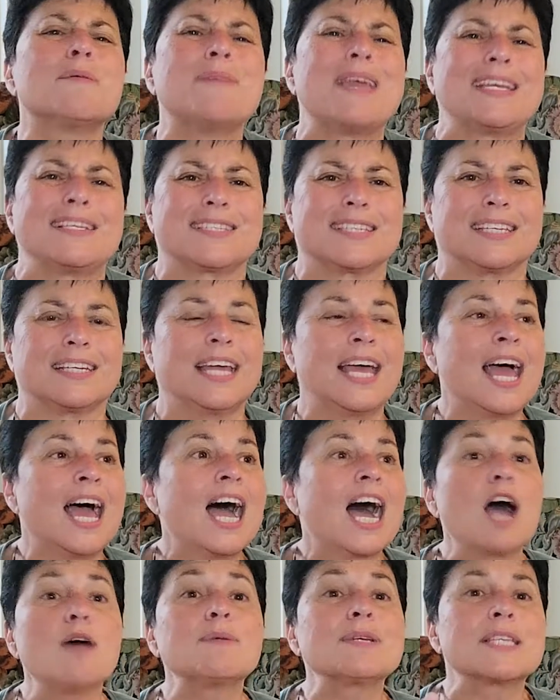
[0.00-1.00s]
amazing.
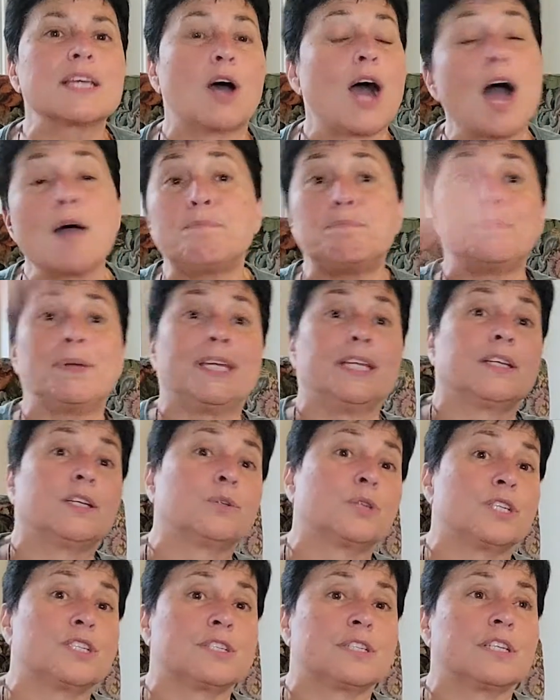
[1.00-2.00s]
It's
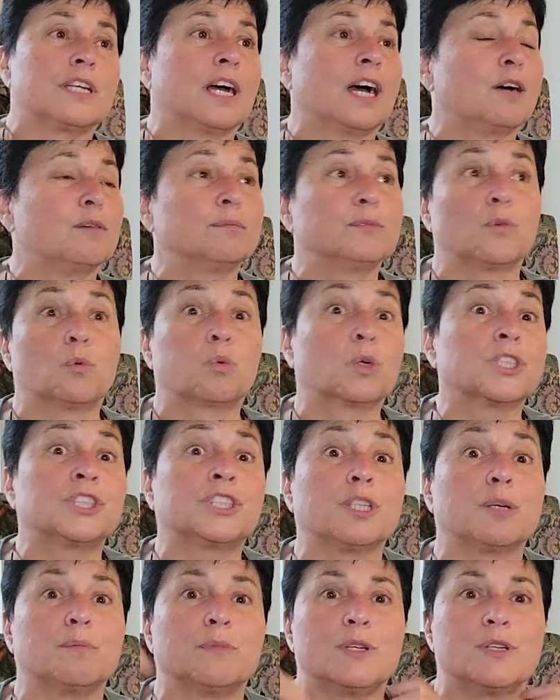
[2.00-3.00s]
upbeat
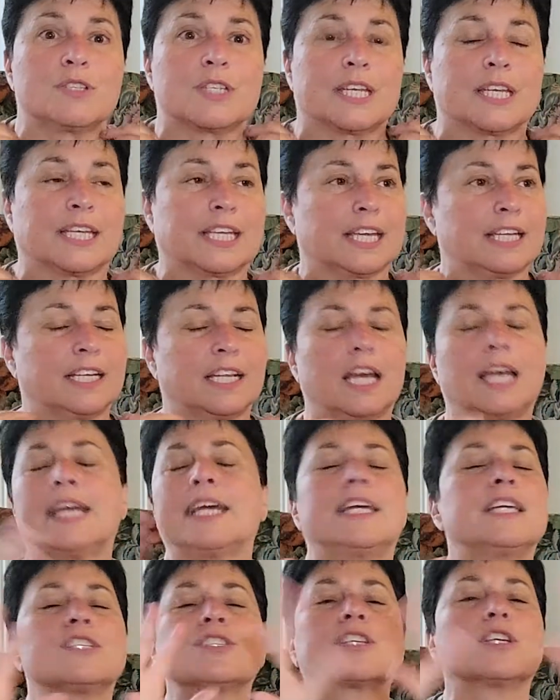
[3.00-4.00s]
worship music and
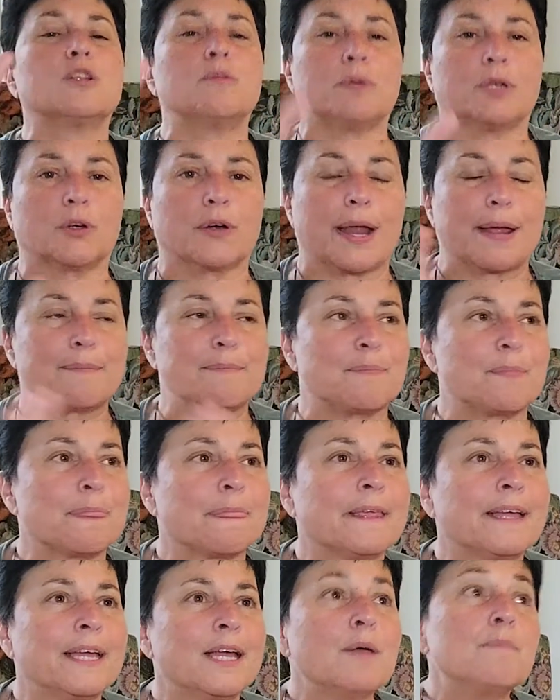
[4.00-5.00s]
it's going to be great.
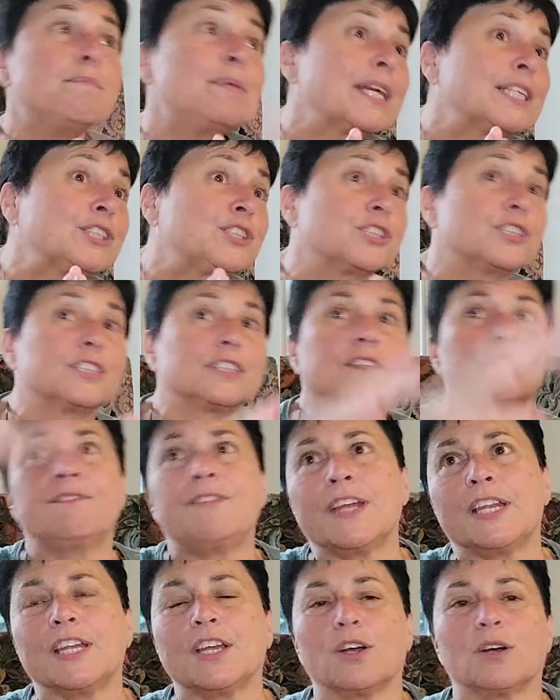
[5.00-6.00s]
Pictures and
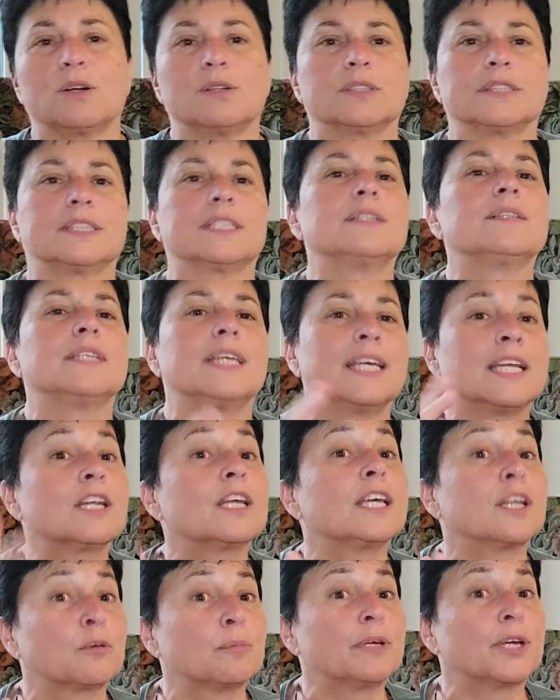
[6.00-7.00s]
videos and
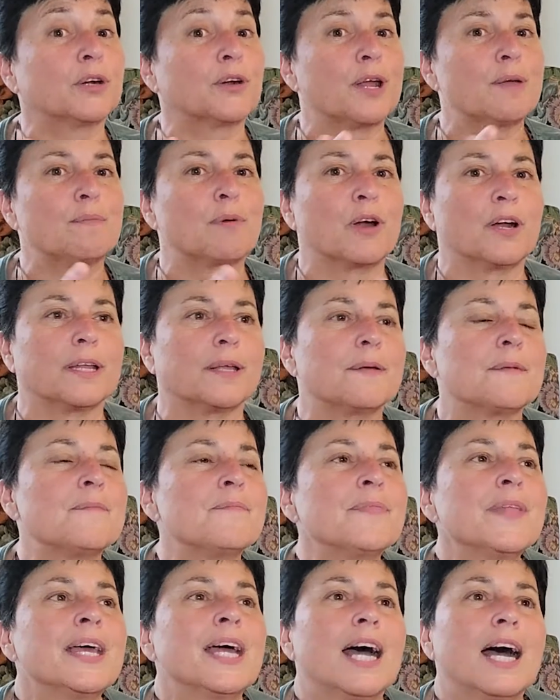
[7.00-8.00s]
it'll be a great party.
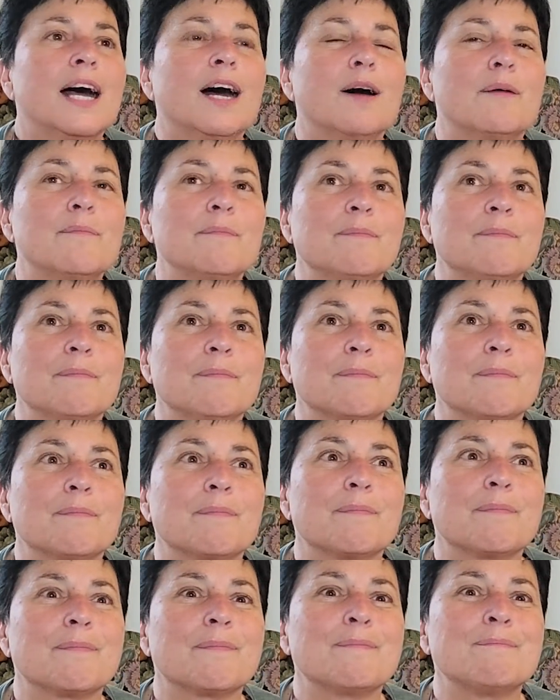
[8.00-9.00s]

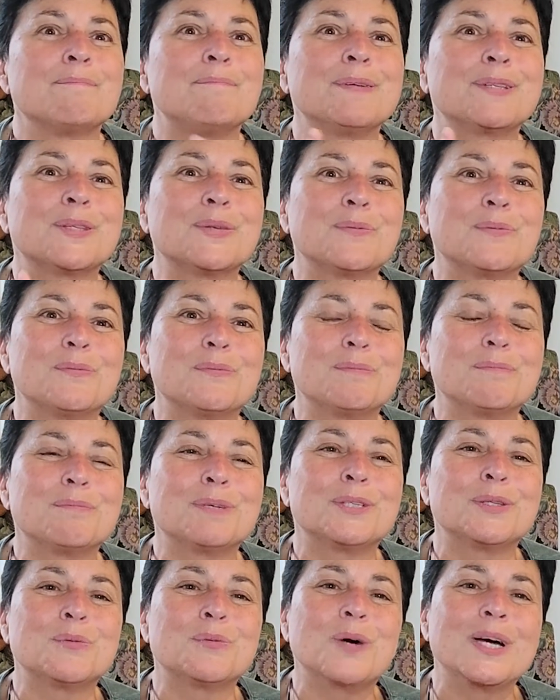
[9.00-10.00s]
But
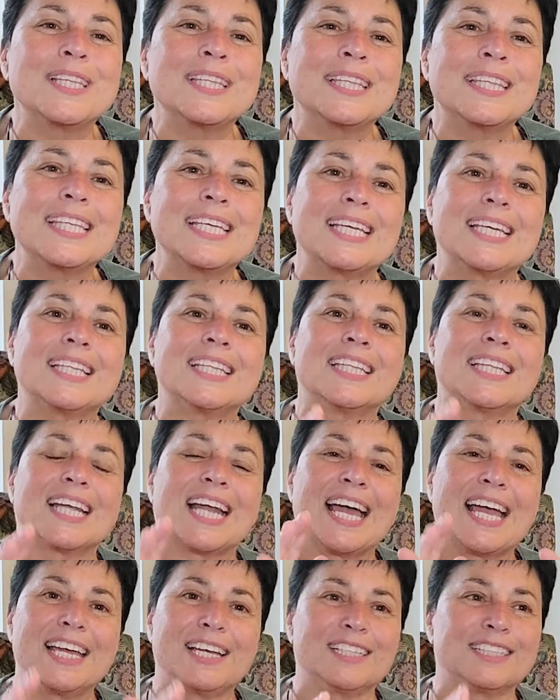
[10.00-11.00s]
the one thing that
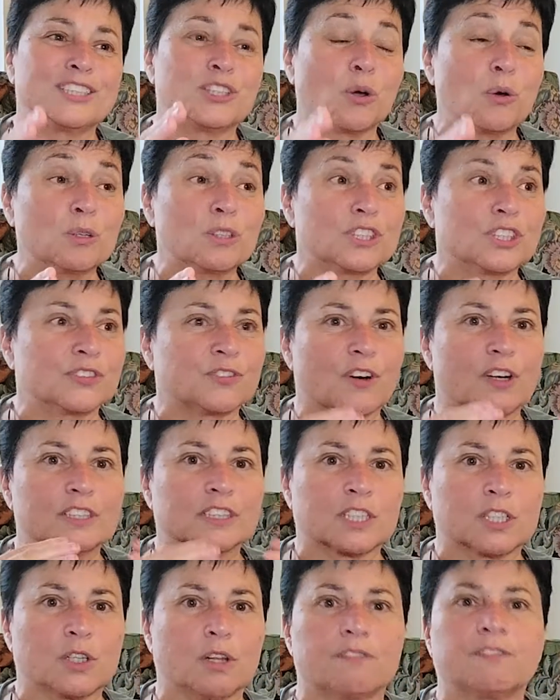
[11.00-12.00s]
I told her as far as,
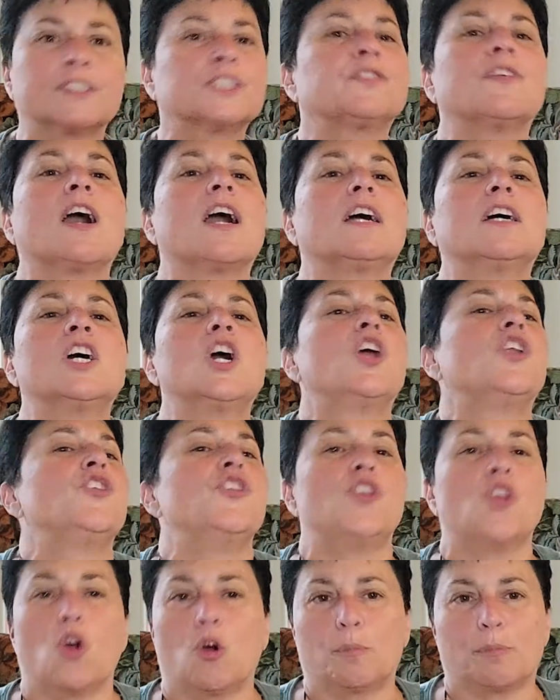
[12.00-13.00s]
first of all,
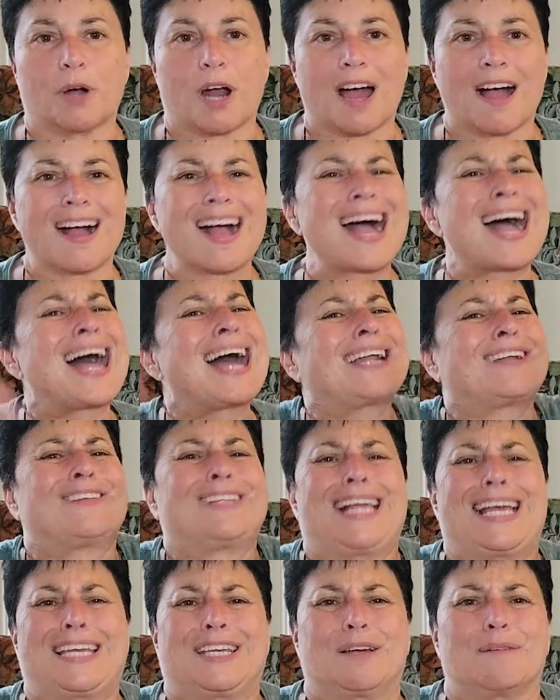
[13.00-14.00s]
no bra. I don't
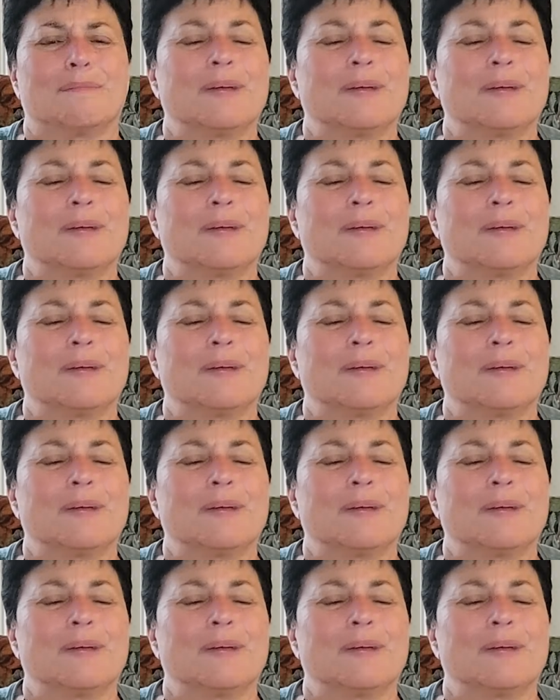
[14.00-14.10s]
like them.